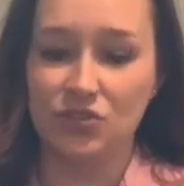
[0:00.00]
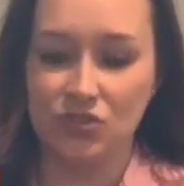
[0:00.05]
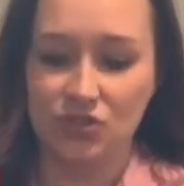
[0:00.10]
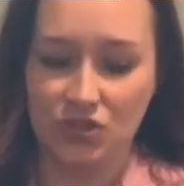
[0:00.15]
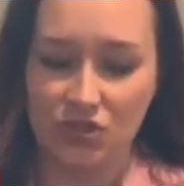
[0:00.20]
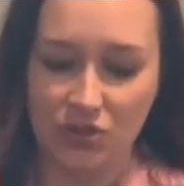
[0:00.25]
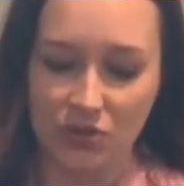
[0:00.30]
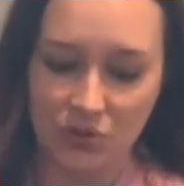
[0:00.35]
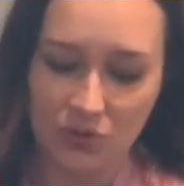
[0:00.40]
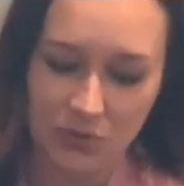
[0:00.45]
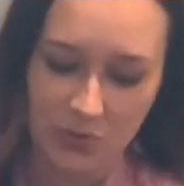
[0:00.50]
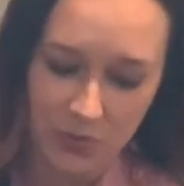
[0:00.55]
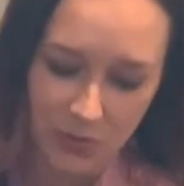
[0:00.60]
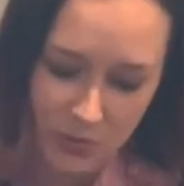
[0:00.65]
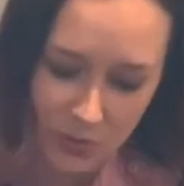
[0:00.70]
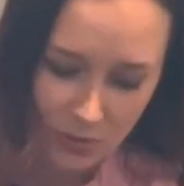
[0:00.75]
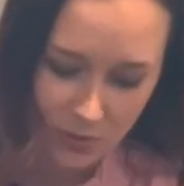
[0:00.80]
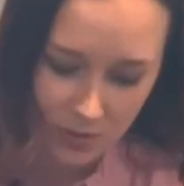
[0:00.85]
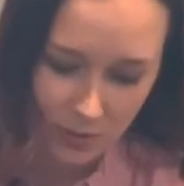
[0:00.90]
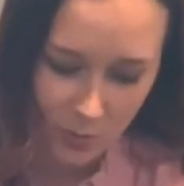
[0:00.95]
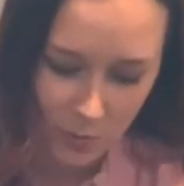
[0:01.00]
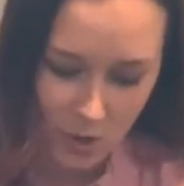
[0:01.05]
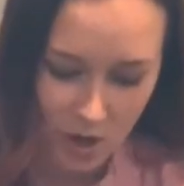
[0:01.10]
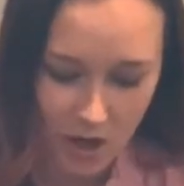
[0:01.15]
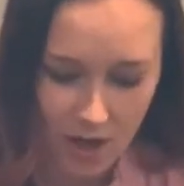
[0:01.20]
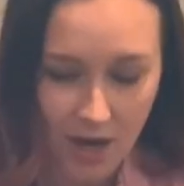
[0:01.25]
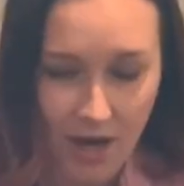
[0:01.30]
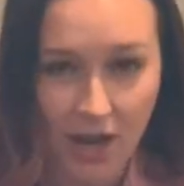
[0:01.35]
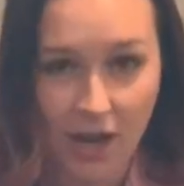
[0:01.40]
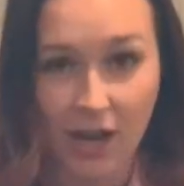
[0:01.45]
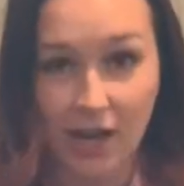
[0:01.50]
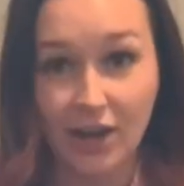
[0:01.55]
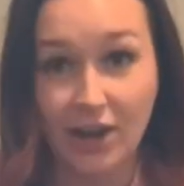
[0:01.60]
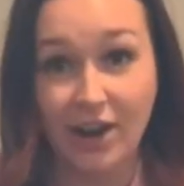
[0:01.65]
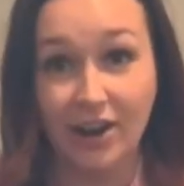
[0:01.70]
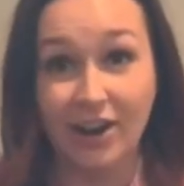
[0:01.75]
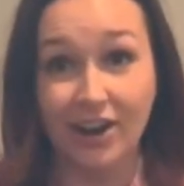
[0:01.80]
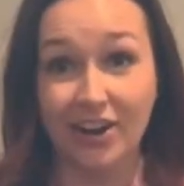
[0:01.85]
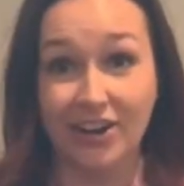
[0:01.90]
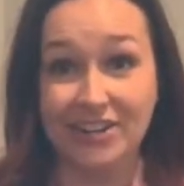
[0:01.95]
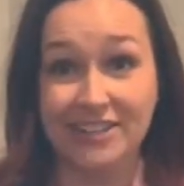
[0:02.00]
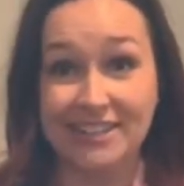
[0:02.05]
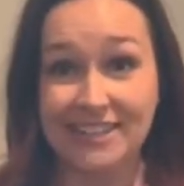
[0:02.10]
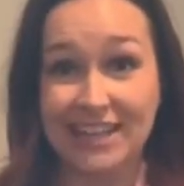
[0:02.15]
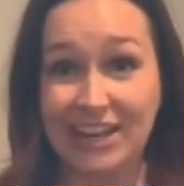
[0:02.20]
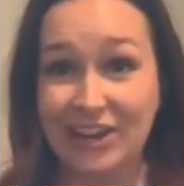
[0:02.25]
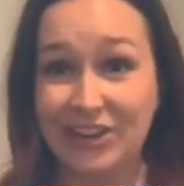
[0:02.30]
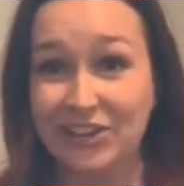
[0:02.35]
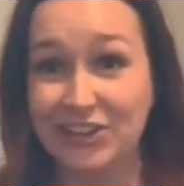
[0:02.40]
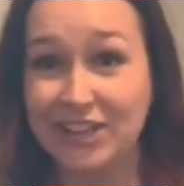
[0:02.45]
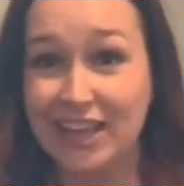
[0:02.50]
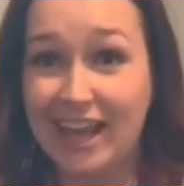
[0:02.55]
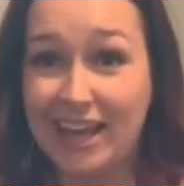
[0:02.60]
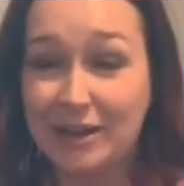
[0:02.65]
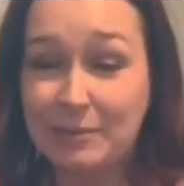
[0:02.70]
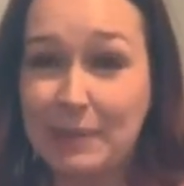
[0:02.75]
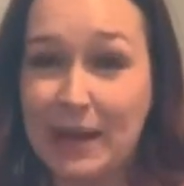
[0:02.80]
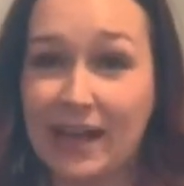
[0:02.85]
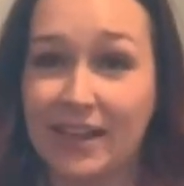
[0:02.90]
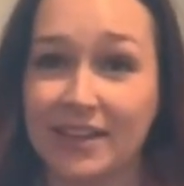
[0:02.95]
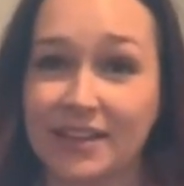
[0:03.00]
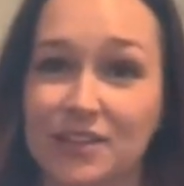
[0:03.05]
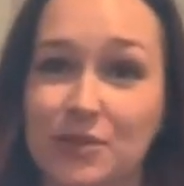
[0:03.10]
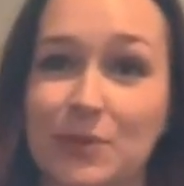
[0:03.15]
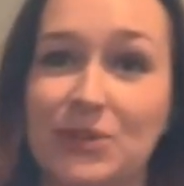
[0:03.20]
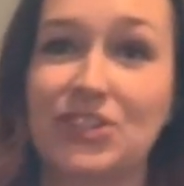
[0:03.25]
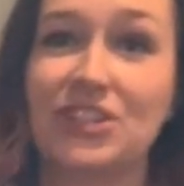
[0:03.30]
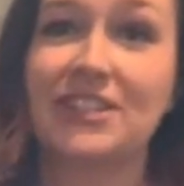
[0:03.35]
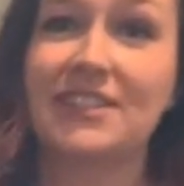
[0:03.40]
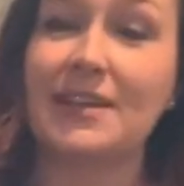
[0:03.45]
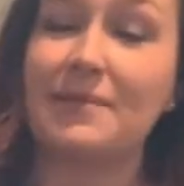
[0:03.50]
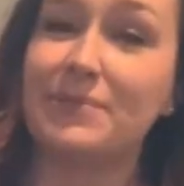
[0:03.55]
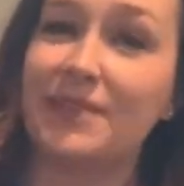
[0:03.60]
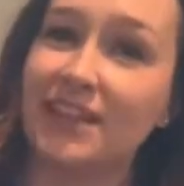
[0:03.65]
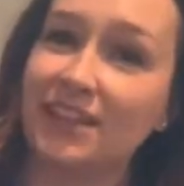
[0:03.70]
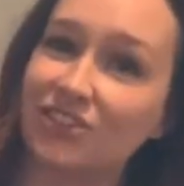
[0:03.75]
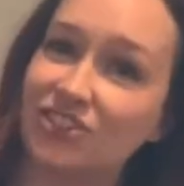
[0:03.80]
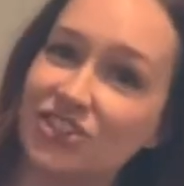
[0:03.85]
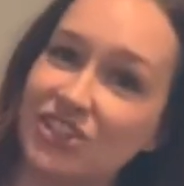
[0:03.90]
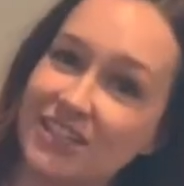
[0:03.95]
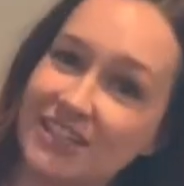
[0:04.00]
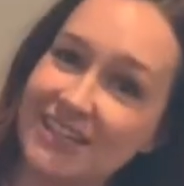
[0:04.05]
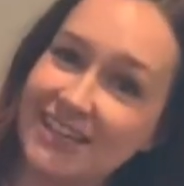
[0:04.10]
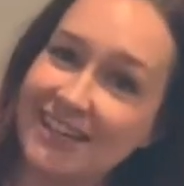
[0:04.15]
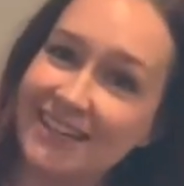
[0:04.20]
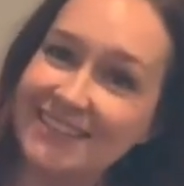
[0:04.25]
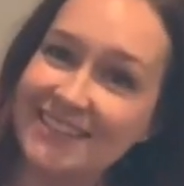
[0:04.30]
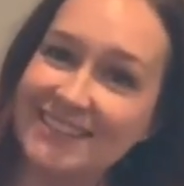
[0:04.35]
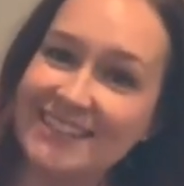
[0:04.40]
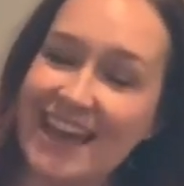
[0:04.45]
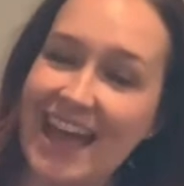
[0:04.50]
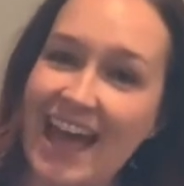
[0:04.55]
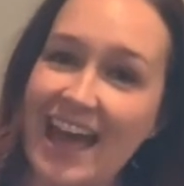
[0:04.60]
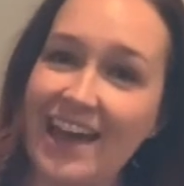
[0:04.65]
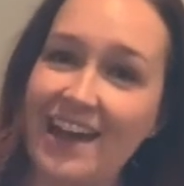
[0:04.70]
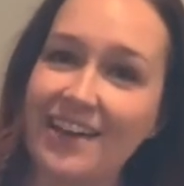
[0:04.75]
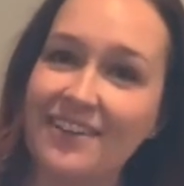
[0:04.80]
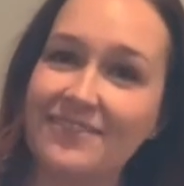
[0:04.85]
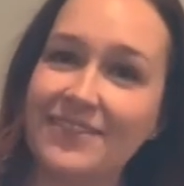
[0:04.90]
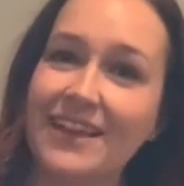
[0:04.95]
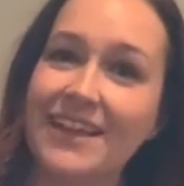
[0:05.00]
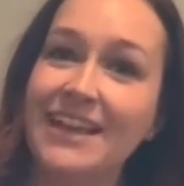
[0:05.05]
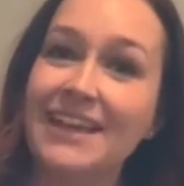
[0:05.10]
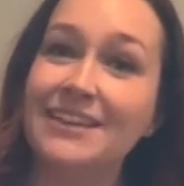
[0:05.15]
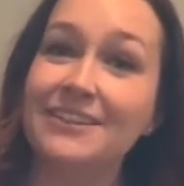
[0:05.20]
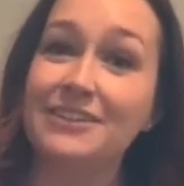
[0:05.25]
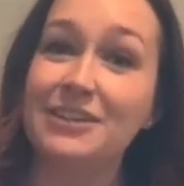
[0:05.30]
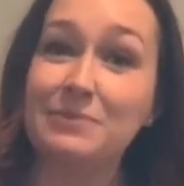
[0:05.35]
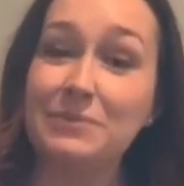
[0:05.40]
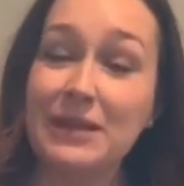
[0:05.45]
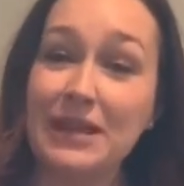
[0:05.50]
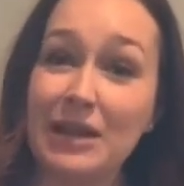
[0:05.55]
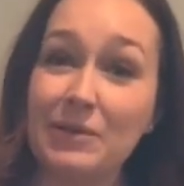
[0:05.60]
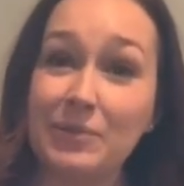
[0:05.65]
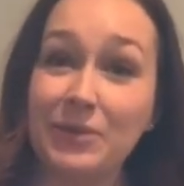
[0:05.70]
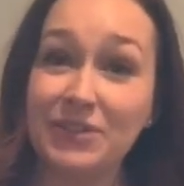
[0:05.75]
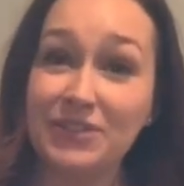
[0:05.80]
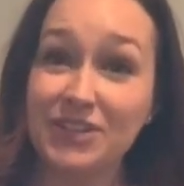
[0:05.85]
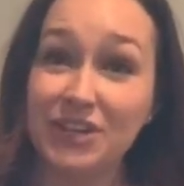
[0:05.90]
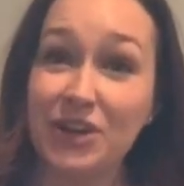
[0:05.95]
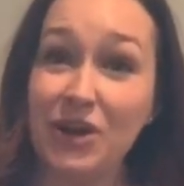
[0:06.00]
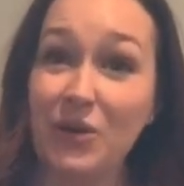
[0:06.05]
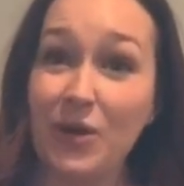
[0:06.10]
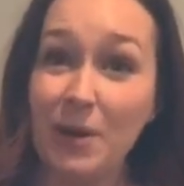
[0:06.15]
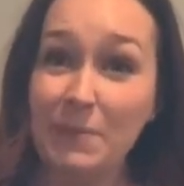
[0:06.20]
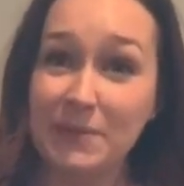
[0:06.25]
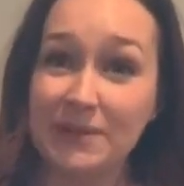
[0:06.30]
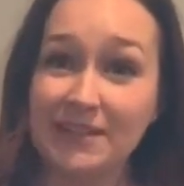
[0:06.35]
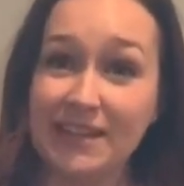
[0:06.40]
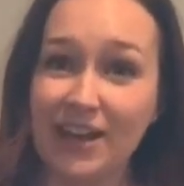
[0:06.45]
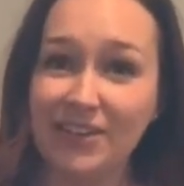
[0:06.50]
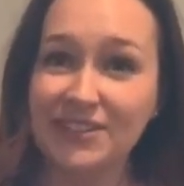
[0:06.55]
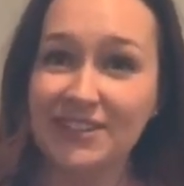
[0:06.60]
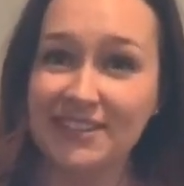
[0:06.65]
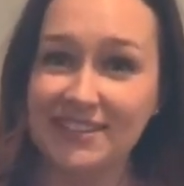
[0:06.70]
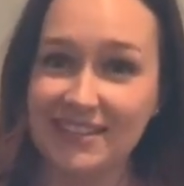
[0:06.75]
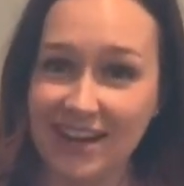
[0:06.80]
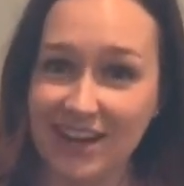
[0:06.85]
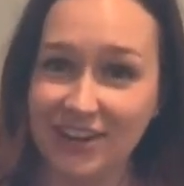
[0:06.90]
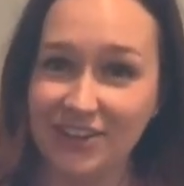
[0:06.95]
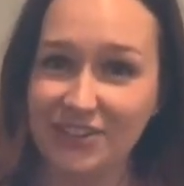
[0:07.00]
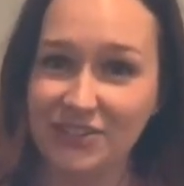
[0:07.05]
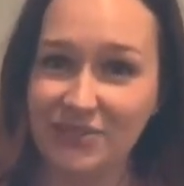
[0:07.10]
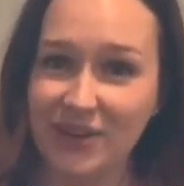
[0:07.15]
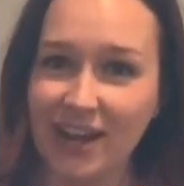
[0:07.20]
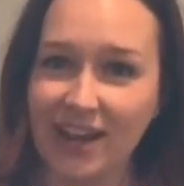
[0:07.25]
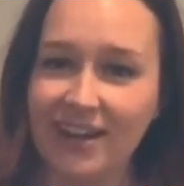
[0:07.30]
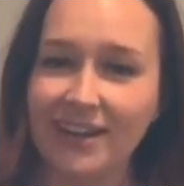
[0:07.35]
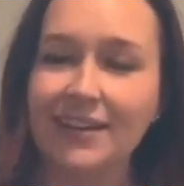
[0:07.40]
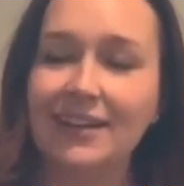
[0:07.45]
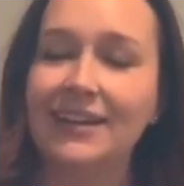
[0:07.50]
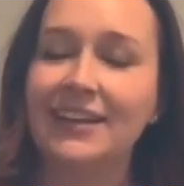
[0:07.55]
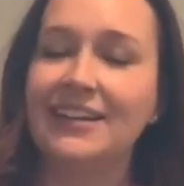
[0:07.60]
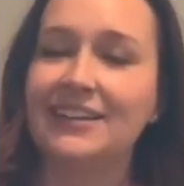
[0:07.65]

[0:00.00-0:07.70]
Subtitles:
to work on our single leg balance, which is something she needs to have to be able to go up and down stairs, right?